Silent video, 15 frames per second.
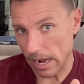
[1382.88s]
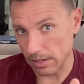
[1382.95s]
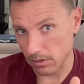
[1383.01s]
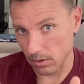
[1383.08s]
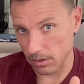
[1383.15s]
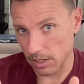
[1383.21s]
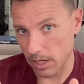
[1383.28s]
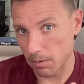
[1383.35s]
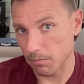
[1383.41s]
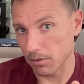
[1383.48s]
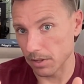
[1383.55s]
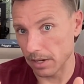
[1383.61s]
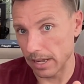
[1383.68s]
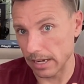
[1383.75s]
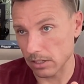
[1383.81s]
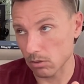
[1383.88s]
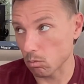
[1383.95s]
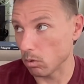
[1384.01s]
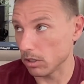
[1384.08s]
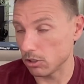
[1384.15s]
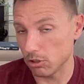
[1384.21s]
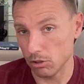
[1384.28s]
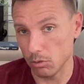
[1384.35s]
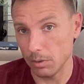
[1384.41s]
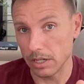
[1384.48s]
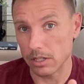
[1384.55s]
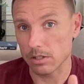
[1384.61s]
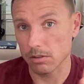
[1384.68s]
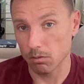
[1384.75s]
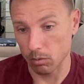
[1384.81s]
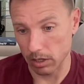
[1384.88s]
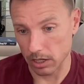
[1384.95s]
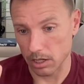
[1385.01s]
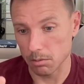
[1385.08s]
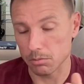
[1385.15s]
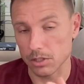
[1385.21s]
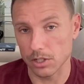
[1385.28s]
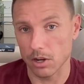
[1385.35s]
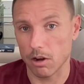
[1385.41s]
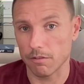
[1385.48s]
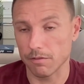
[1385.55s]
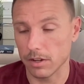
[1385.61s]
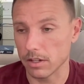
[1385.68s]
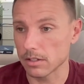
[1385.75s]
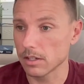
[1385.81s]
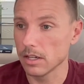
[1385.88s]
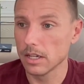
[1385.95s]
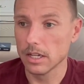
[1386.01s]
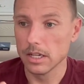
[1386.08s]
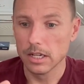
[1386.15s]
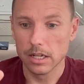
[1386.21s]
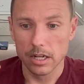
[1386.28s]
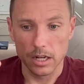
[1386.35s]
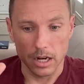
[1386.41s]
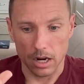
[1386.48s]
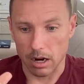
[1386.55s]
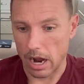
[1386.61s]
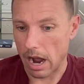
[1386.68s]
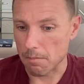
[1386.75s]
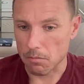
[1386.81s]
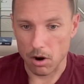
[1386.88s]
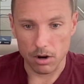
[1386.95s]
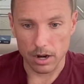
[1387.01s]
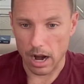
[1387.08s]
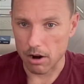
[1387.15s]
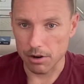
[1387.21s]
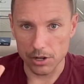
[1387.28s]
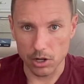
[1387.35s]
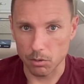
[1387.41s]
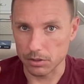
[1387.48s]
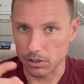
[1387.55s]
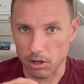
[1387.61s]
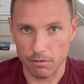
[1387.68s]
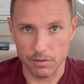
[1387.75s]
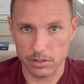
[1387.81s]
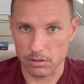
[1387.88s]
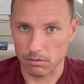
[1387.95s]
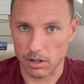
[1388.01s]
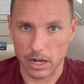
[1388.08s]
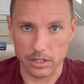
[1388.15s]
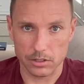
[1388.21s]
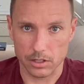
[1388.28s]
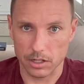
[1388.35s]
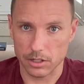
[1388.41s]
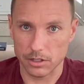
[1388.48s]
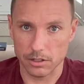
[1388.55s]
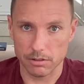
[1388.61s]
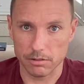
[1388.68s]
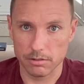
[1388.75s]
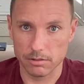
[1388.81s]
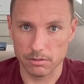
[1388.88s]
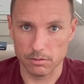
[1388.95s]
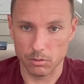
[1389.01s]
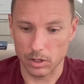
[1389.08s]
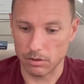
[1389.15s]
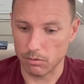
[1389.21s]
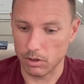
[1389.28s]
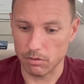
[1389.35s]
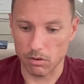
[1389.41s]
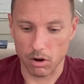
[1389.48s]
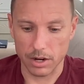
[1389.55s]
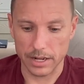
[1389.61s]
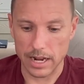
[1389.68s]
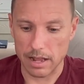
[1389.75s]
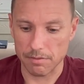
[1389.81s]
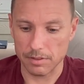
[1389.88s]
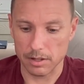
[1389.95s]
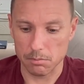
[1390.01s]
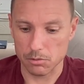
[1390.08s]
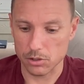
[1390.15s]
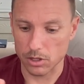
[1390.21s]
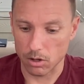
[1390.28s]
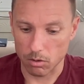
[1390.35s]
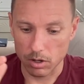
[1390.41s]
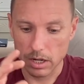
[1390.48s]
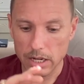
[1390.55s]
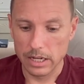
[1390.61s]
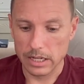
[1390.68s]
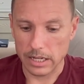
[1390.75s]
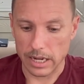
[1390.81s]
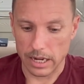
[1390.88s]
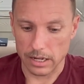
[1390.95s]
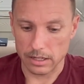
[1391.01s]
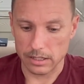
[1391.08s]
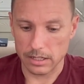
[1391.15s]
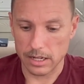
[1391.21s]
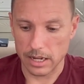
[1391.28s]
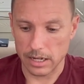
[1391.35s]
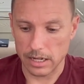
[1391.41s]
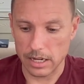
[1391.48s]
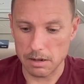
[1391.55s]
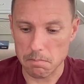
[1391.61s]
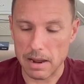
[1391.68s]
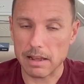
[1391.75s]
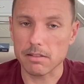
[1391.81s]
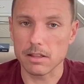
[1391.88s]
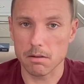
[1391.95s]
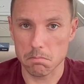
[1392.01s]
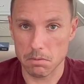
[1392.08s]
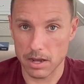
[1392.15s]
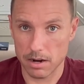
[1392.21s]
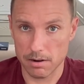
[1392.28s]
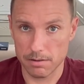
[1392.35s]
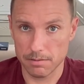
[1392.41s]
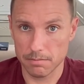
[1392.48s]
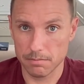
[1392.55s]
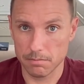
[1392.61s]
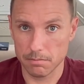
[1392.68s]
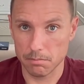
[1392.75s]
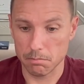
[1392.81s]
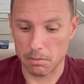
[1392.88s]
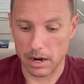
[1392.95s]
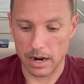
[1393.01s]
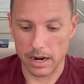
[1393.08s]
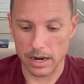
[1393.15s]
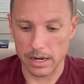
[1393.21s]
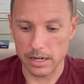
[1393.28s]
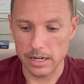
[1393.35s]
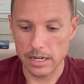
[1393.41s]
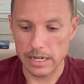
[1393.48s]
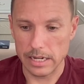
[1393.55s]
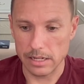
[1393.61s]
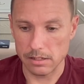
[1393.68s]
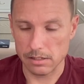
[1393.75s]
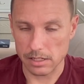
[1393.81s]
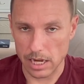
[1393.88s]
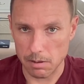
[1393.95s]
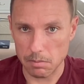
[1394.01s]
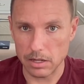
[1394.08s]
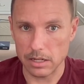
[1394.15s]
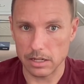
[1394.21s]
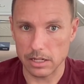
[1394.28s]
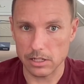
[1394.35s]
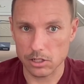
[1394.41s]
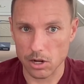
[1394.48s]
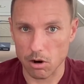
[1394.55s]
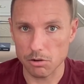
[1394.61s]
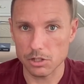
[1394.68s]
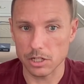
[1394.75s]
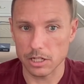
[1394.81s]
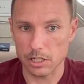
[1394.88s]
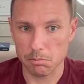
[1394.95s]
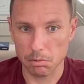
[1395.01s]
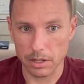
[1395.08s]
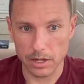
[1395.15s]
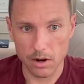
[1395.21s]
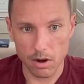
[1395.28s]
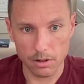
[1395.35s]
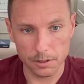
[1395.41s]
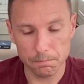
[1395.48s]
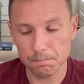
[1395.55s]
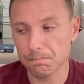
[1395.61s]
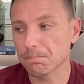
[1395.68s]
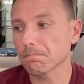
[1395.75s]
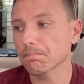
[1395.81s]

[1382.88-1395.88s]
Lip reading: eyes on him for the next, 2 weeks when it comes to the offense. I already know what the offensive line is going to do. We've already got them. So can he make them better by his scheming and his coaching, his play calling?